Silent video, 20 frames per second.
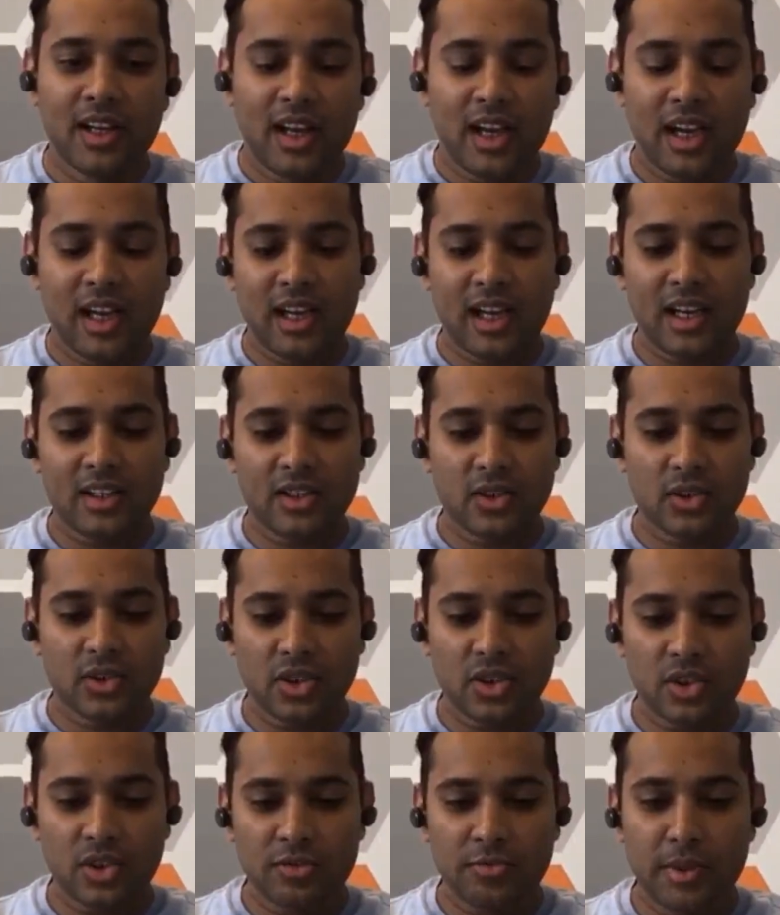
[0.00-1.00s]
and
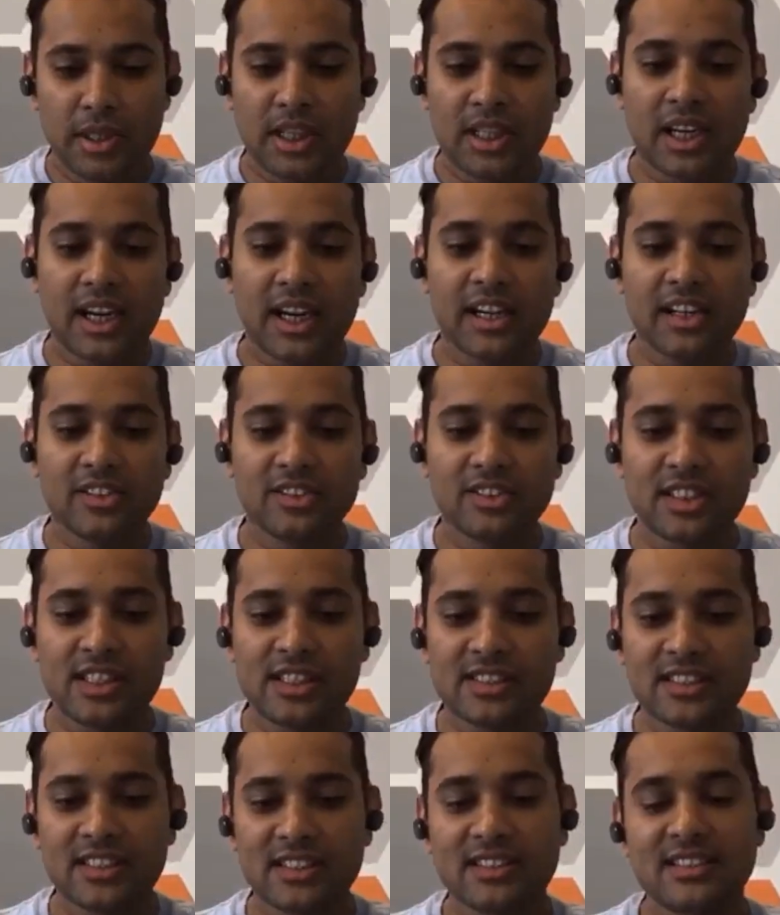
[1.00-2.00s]
sort of build the kind of
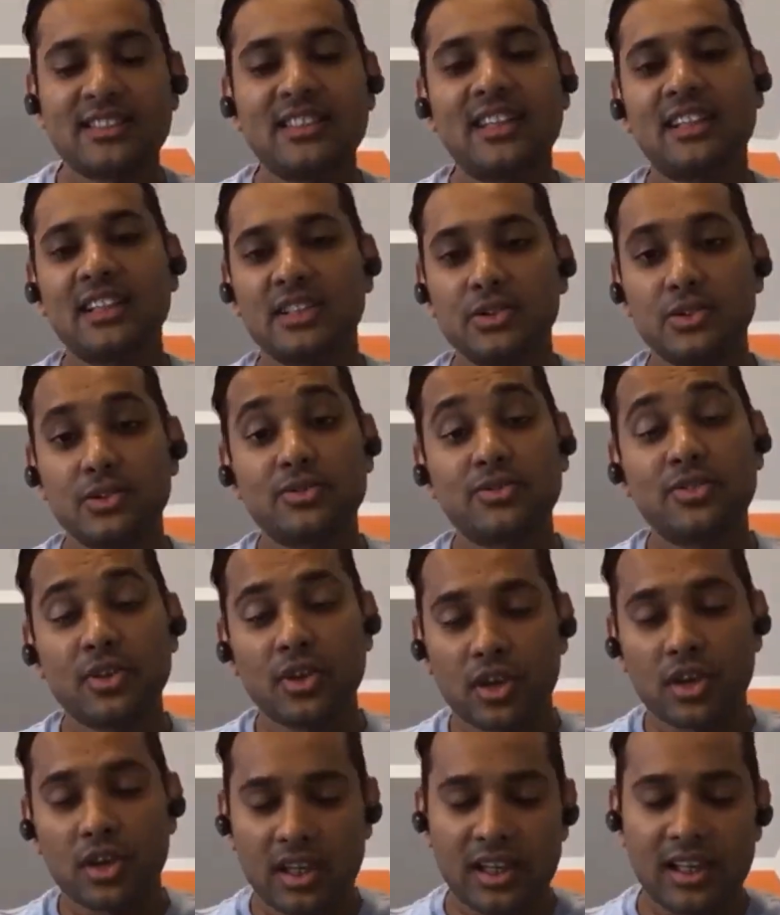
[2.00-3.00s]
skill sets that are
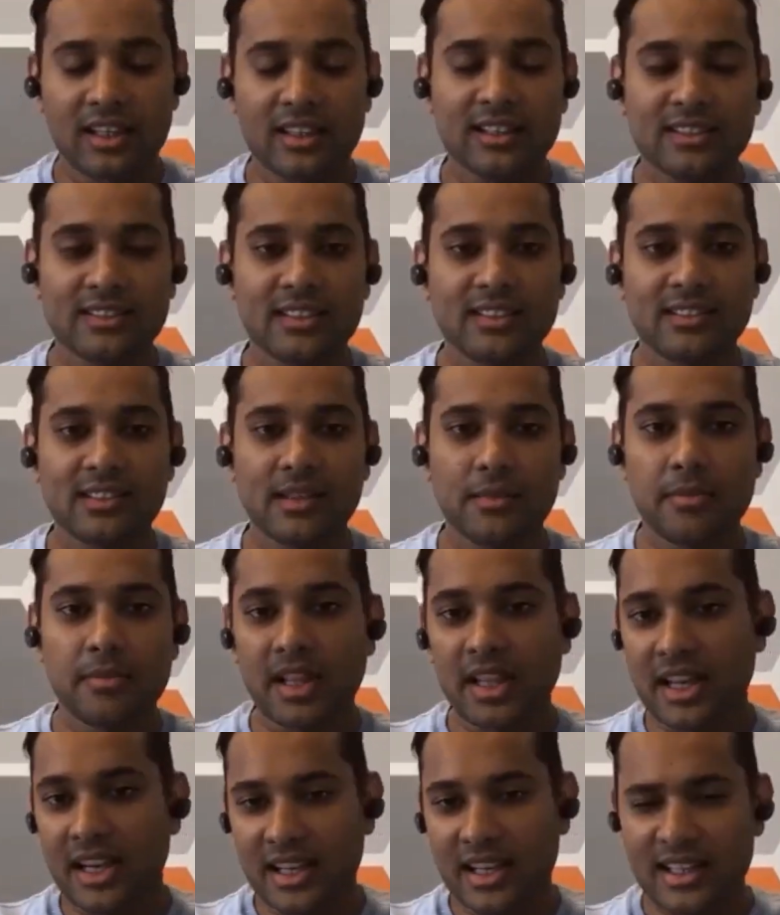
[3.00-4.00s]
useful. And this is
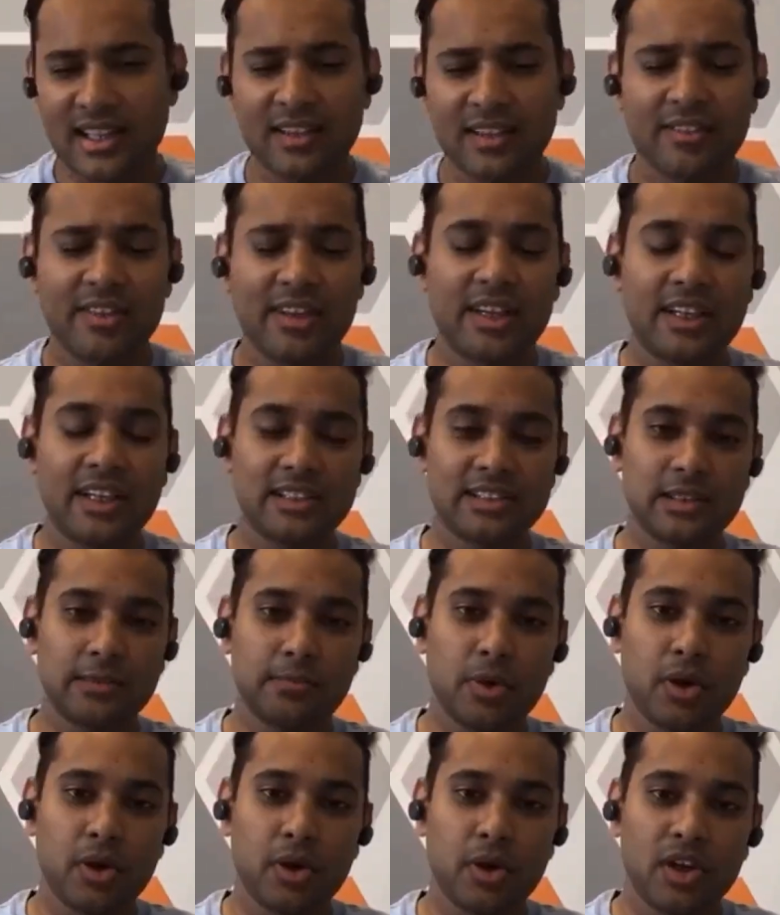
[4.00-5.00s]
something that I think we'll touch
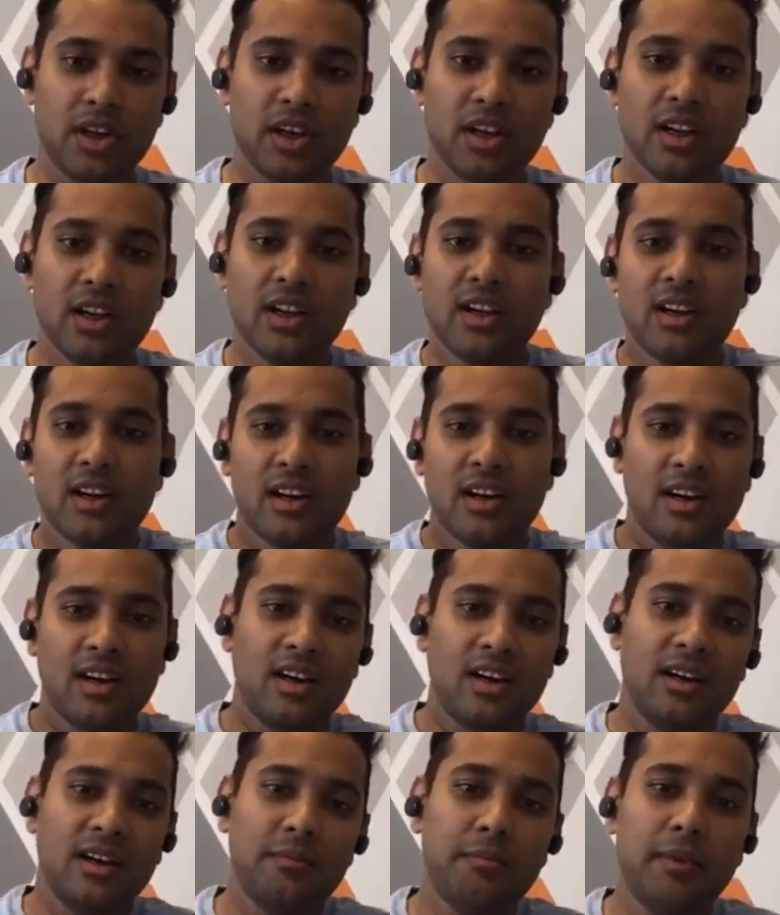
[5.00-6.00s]
upon
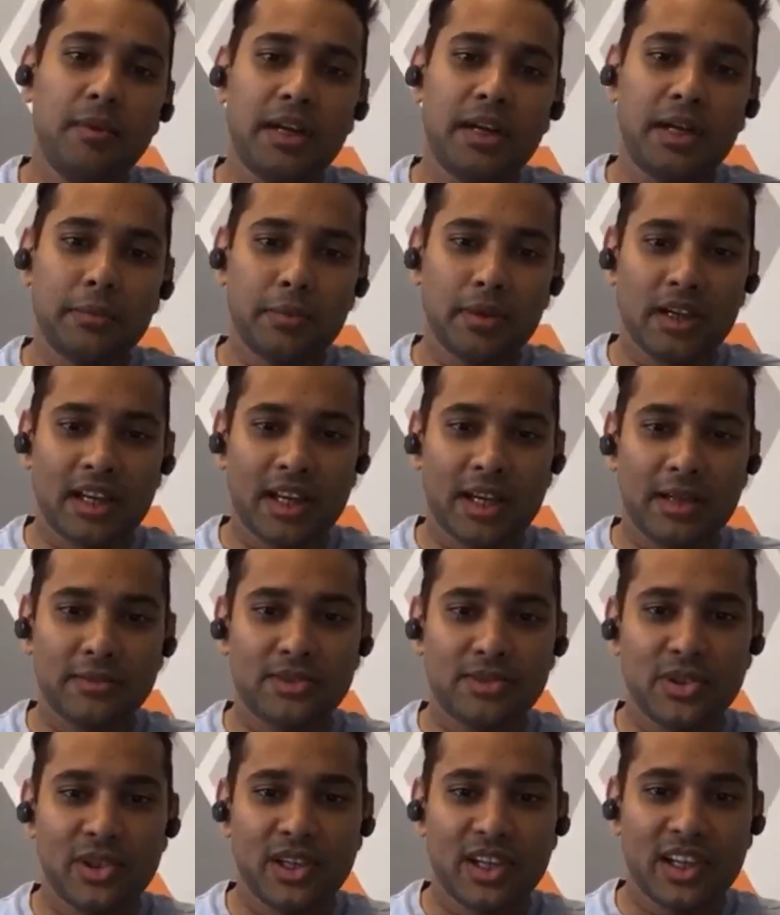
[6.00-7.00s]
multiple
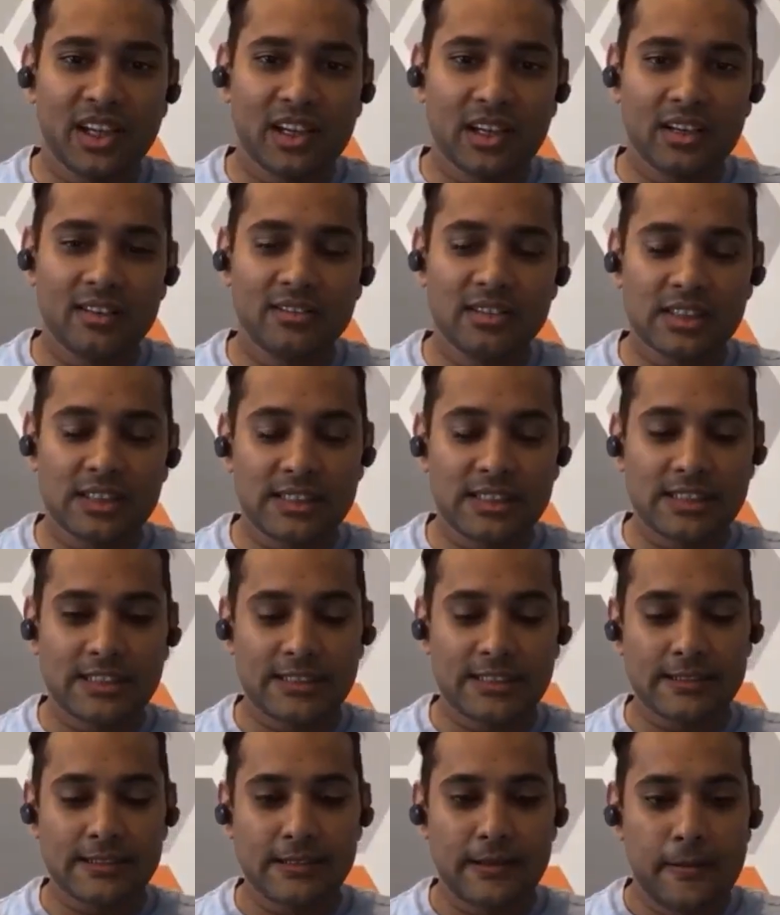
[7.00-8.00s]
times during our
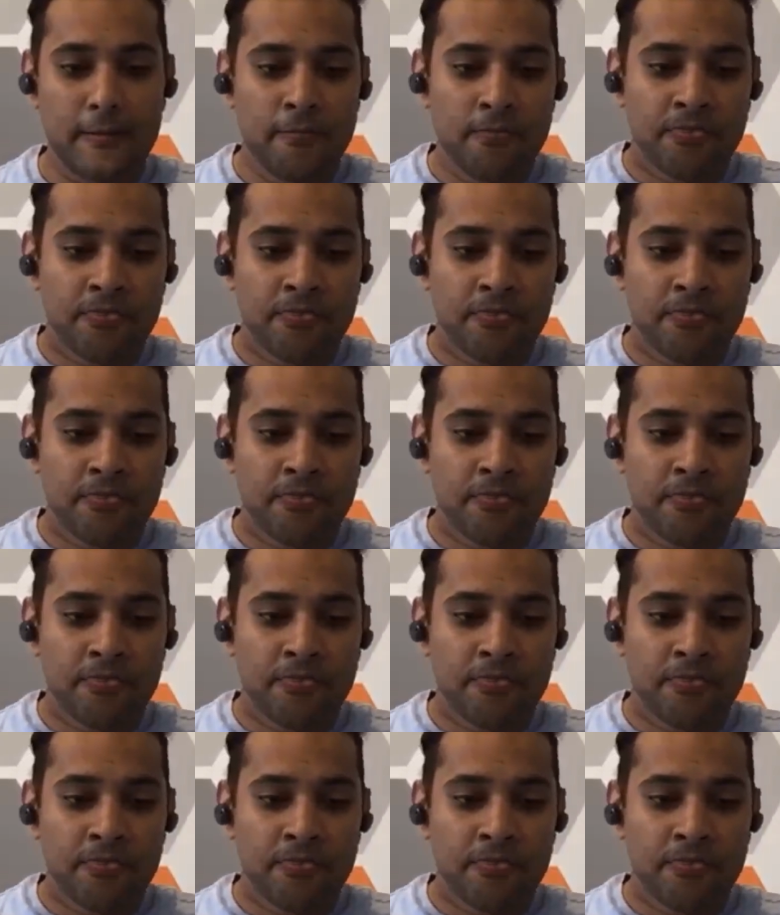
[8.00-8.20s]
conversation.